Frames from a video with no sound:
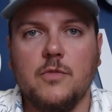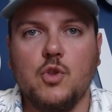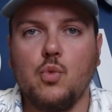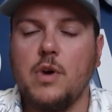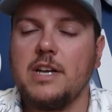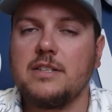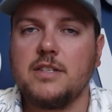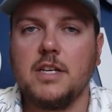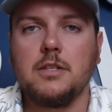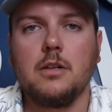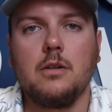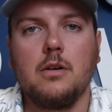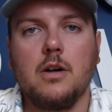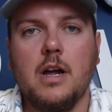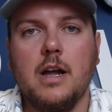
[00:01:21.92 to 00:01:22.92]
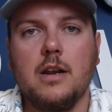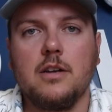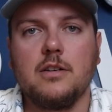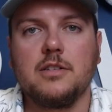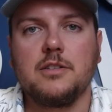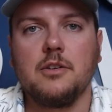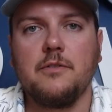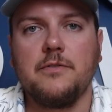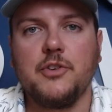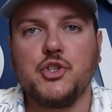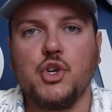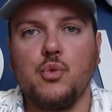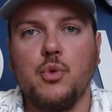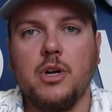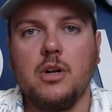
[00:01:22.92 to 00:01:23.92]
The west end of Long Island is still
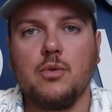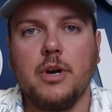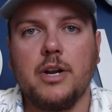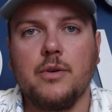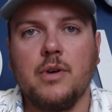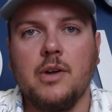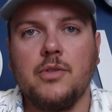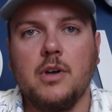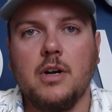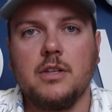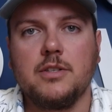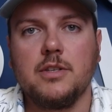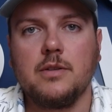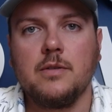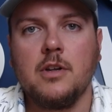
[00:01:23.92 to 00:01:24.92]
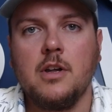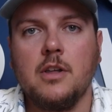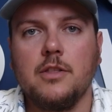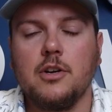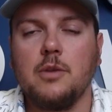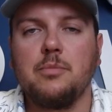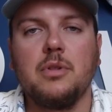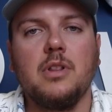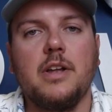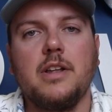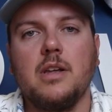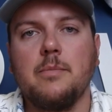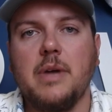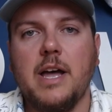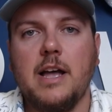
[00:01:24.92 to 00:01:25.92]
fishing well right around the Hudson. There are plenty
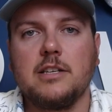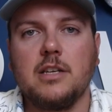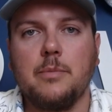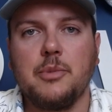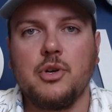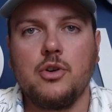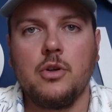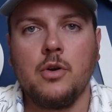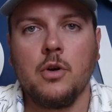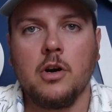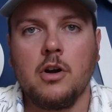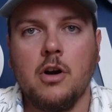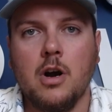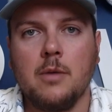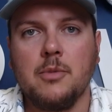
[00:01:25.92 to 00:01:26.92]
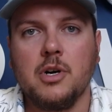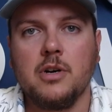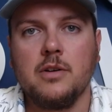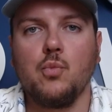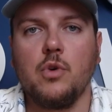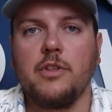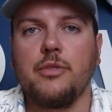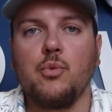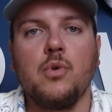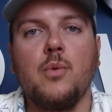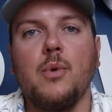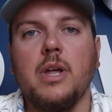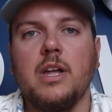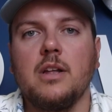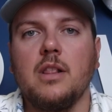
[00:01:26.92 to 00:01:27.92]
of bass up in New York Harbor, where
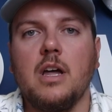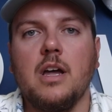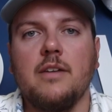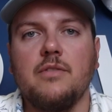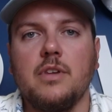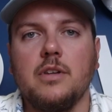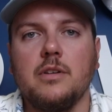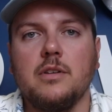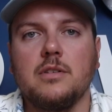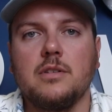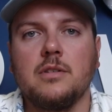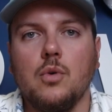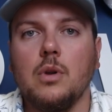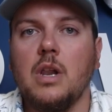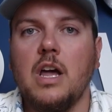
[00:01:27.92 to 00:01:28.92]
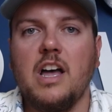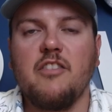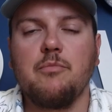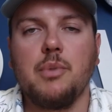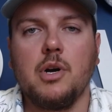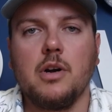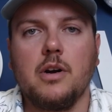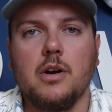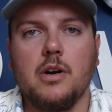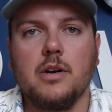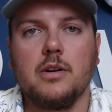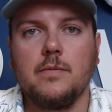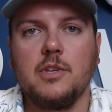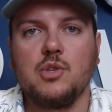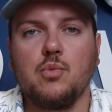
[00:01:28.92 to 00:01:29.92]
three-weighing live eels or live
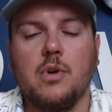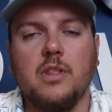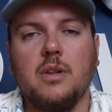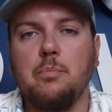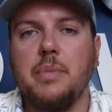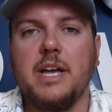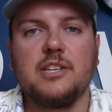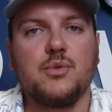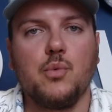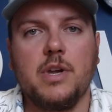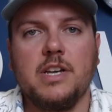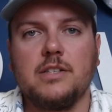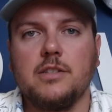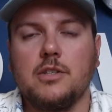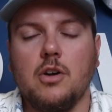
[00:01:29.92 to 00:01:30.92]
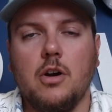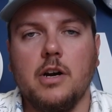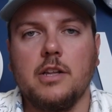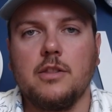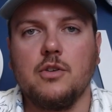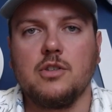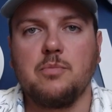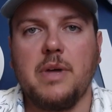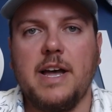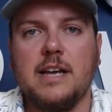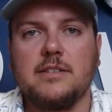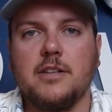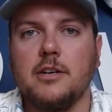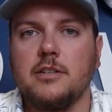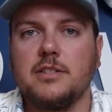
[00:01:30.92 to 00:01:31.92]
bunker is one of the best ways to target those bass
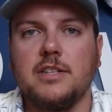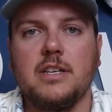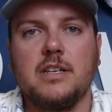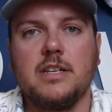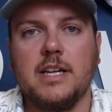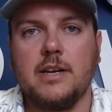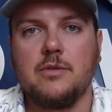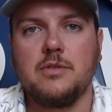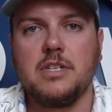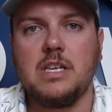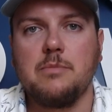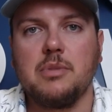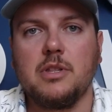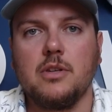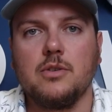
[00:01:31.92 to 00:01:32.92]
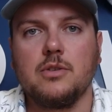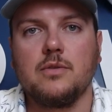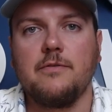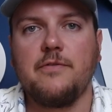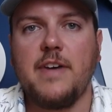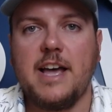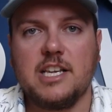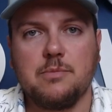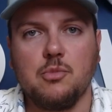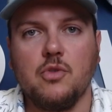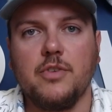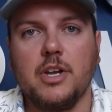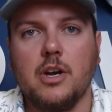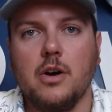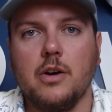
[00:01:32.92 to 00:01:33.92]
that are sitting down deep in those
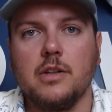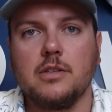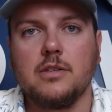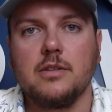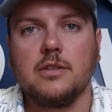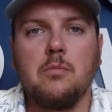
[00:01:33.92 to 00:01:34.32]
fast-moving currents.